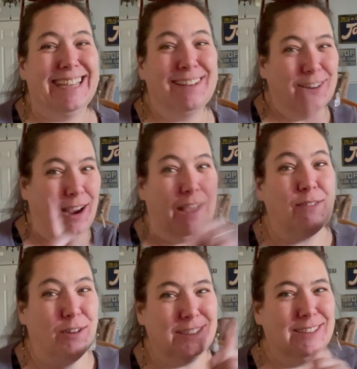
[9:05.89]
I've
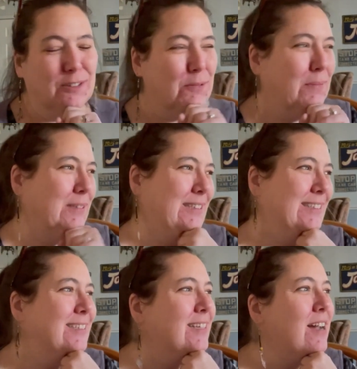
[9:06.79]
already sent her
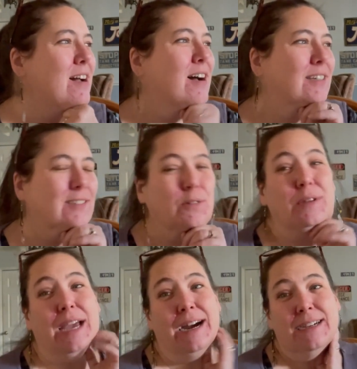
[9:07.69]
buttons. So
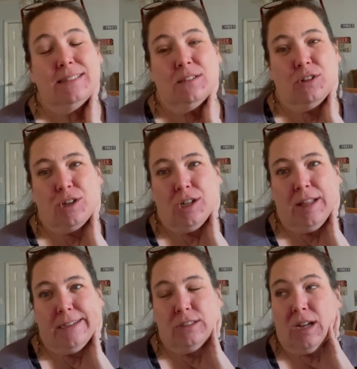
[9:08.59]
yeah, I sent her a
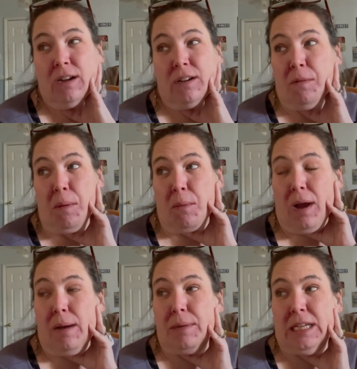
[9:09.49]
collection. I don't even remember
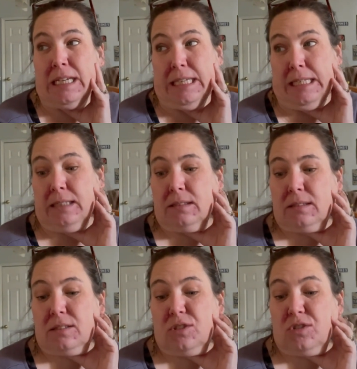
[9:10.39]
how many
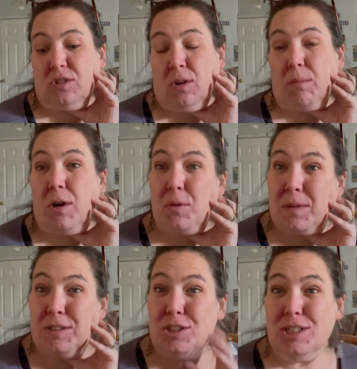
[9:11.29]
keys. So I'm
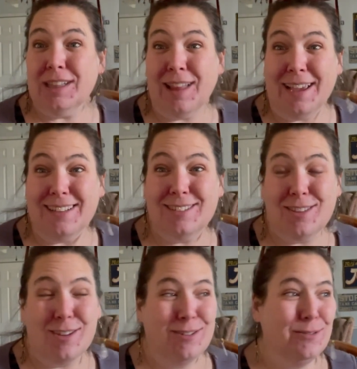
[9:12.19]
hoping she likes
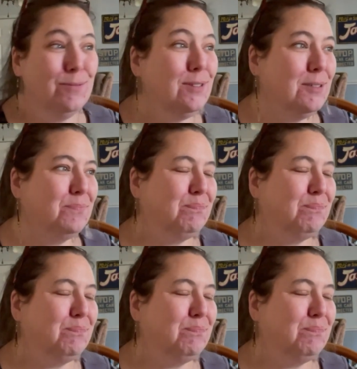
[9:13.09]
those.